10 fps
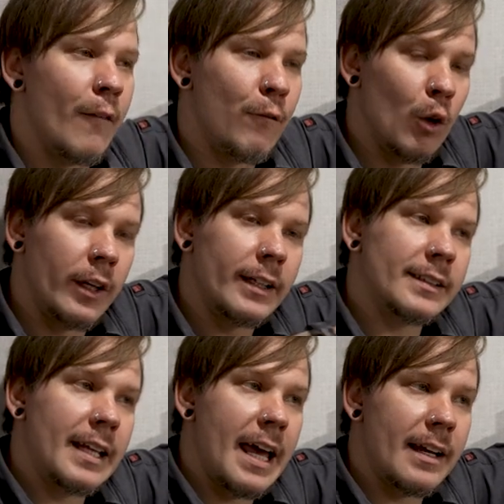fully
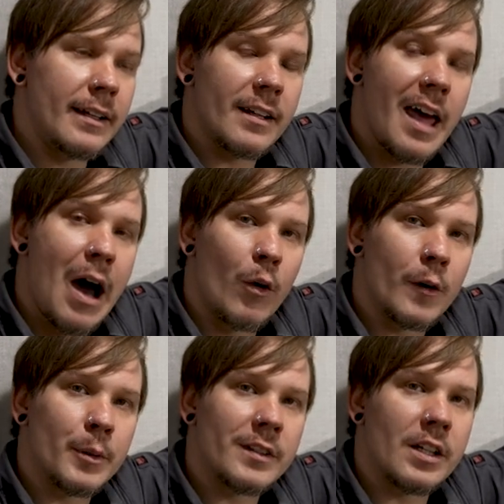extend into the
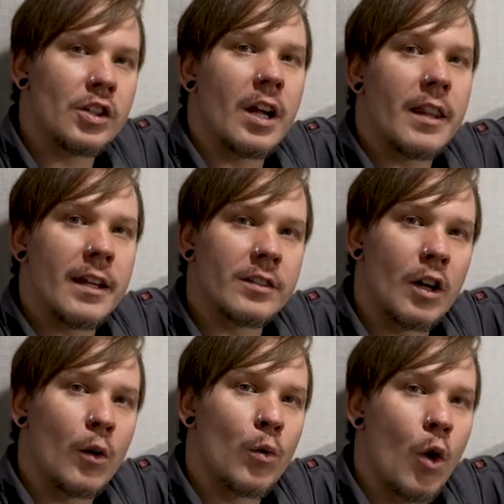outward position and then
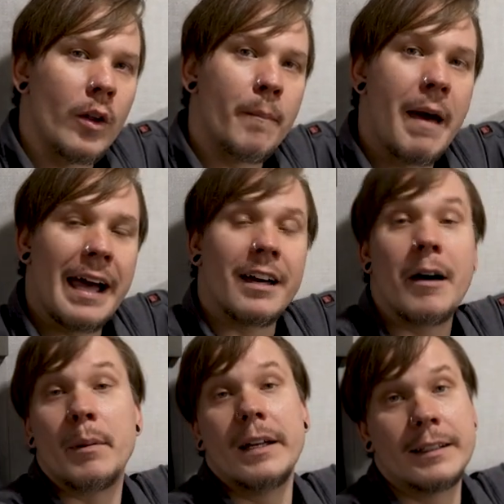start rolling back
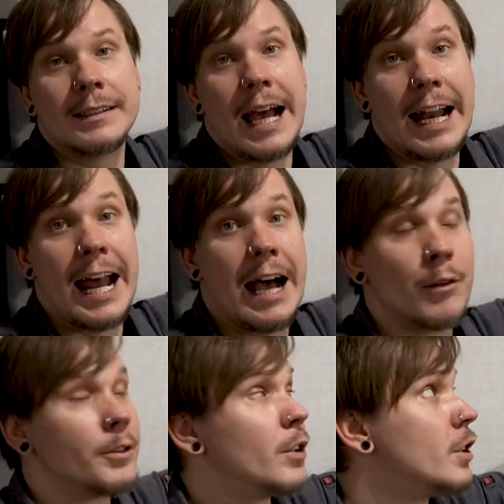up inside
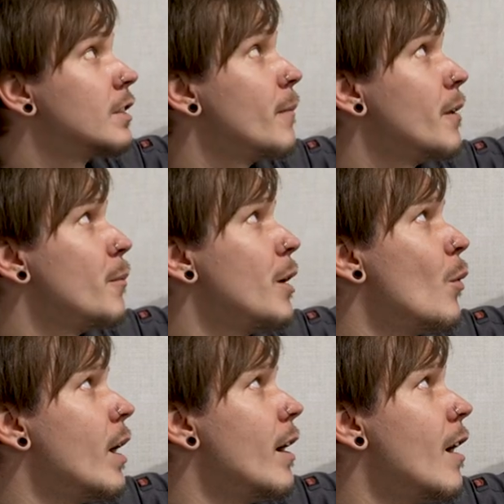out. So just something to be
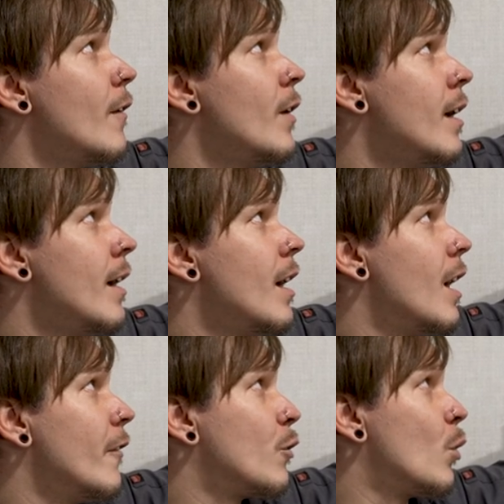aware of.
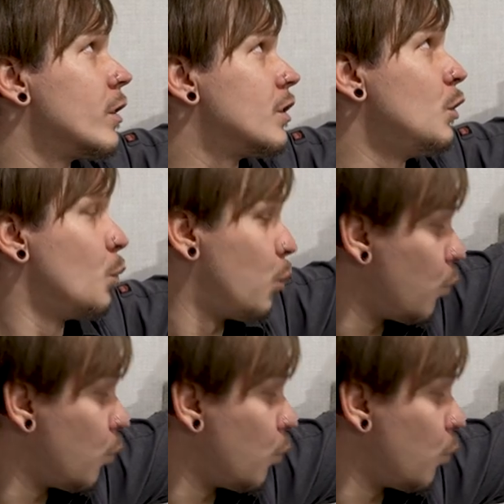Of course, you